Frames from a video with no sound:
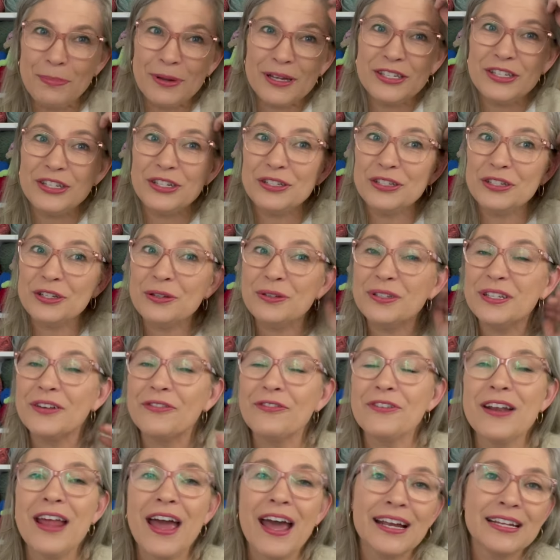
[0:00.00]
but you do
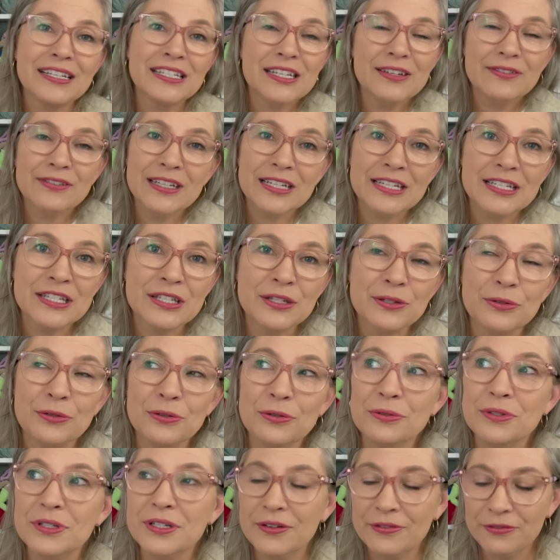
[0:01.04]
different activities
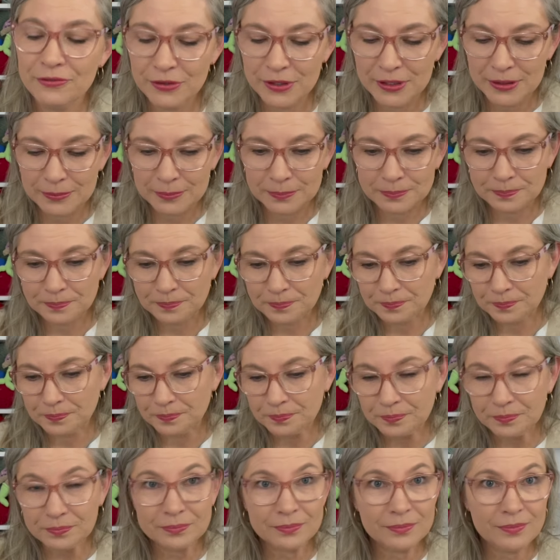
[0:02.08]
through different
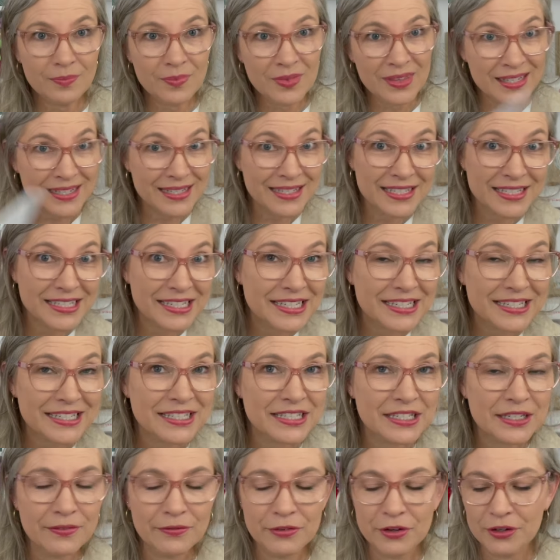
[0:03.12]

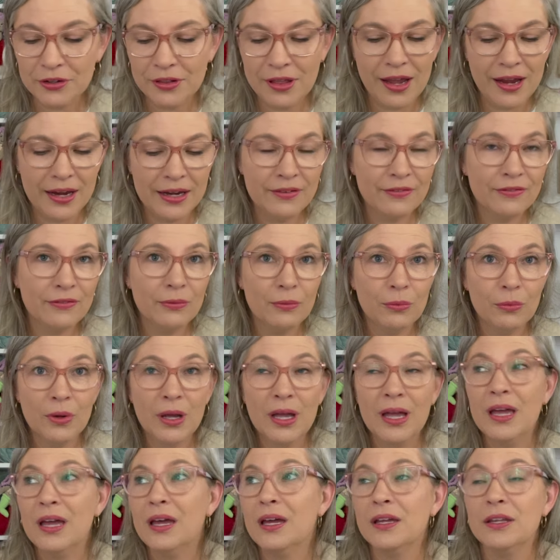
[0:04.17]
seasons of your life.
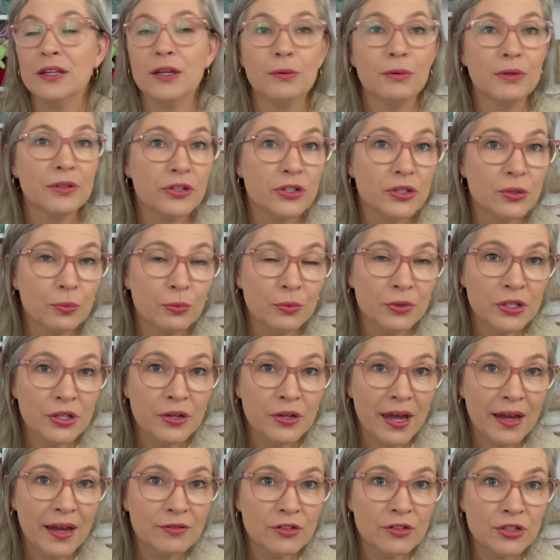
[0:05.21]
You know, with when you
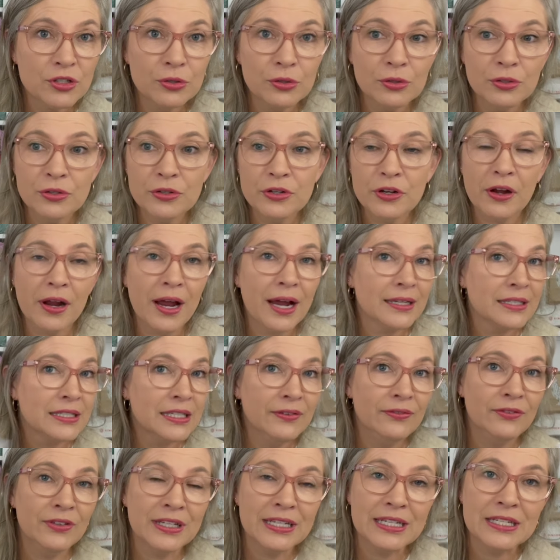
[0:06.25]
have children, your
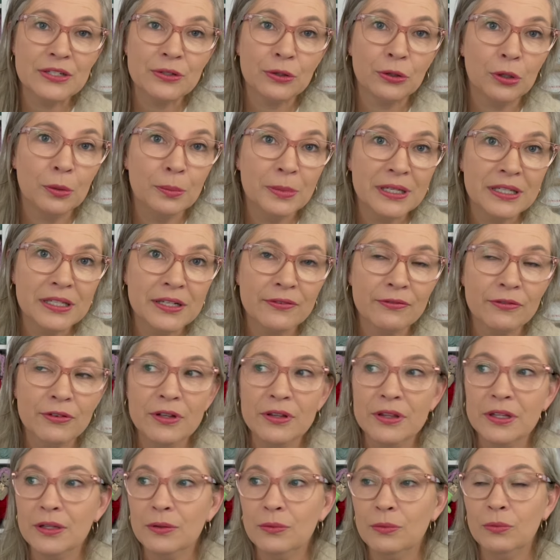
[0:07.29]
activities are going to be
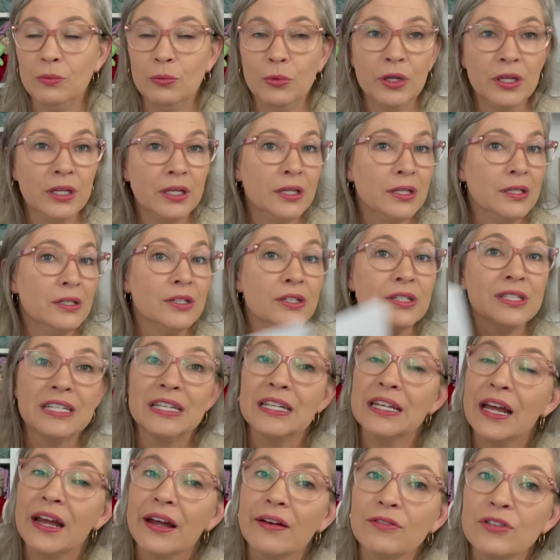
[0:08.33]
different than when you
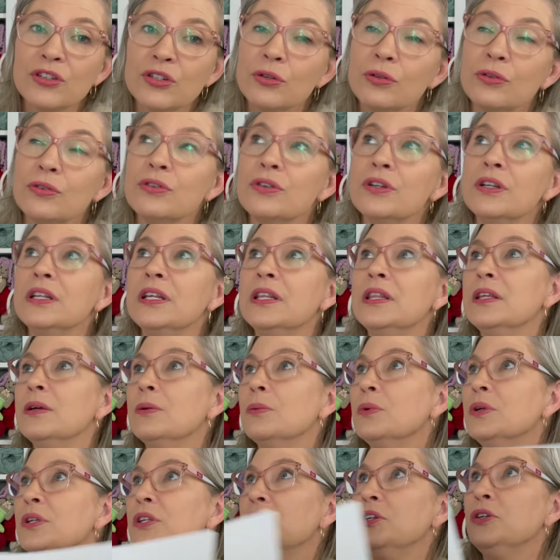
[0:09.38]
didn't have children, and then
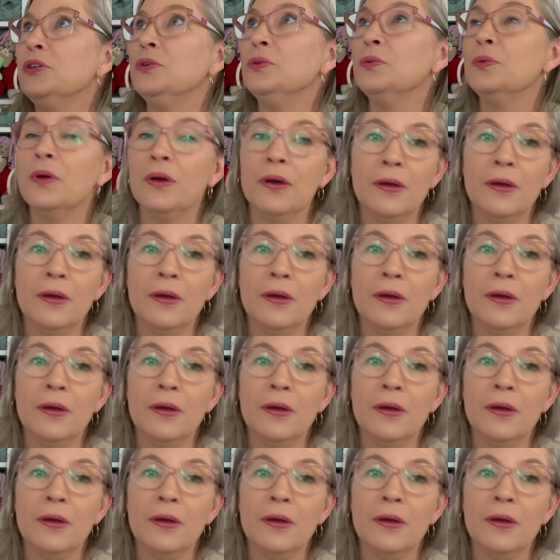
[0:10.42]
when you